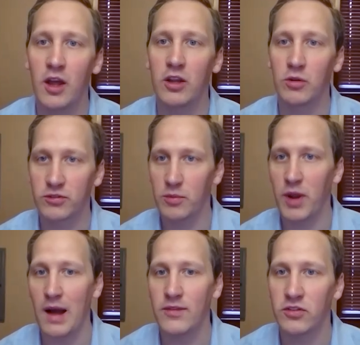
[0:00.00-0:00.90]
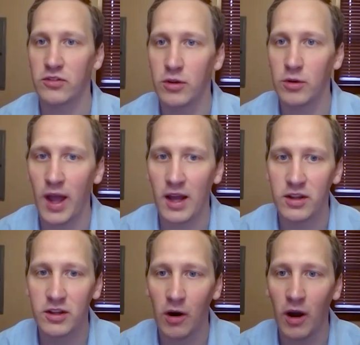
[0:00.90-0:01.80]
You'll see we have this new
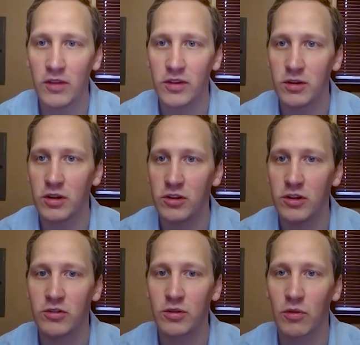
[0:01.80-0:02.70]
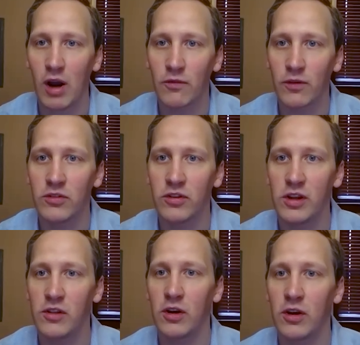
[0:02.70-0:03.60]
handy guide that you can use to reference and
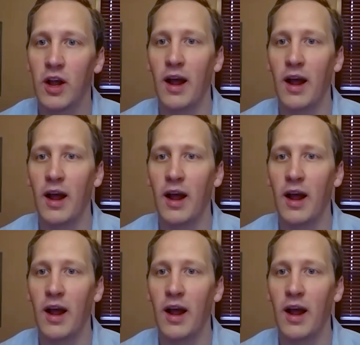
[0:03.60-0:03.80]
either